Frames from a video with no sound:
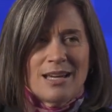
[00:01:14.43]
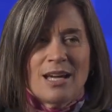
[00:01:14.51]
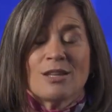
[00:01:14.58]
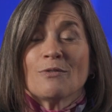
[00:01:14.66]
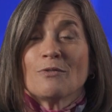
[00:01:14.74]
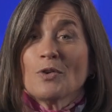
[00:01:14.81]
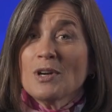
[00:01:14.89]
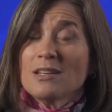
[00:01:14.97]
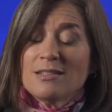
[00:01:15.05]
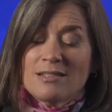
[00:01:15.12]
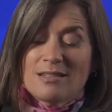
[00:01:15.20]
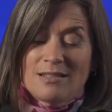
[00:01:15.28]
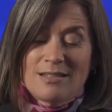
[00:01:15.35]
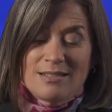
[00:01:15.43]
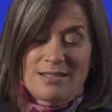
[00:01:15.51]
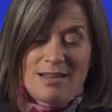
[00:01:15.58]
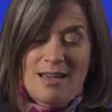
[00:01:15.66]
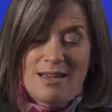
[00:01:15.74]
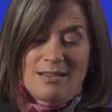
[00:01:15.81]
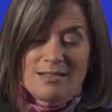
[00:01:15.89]
And a voice
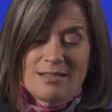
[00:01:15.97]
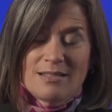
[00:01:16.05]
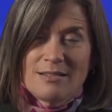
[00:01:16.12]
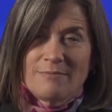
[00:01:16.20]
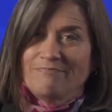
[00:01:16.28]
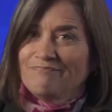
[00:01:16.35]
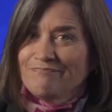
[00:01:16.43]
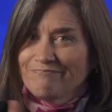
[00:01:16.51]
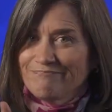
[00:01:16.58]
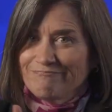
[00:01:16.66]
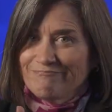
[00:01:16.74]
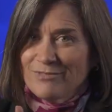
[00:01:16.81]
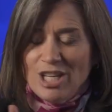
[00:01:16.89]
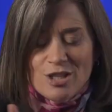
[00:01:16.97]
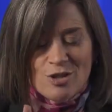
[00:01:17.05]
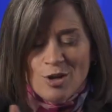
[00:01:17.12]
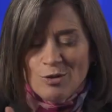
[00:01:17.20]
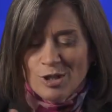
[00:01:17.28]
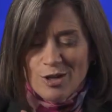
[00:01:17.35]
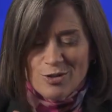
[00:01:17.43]
says, "Get
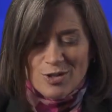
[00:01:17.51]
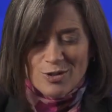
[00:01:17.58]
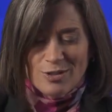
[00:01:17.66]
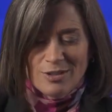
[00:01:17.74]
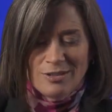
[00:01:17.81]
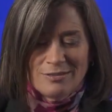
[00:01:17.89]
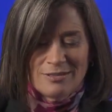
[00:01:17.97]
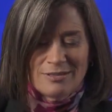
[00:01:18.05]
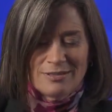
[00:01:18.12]
no closer.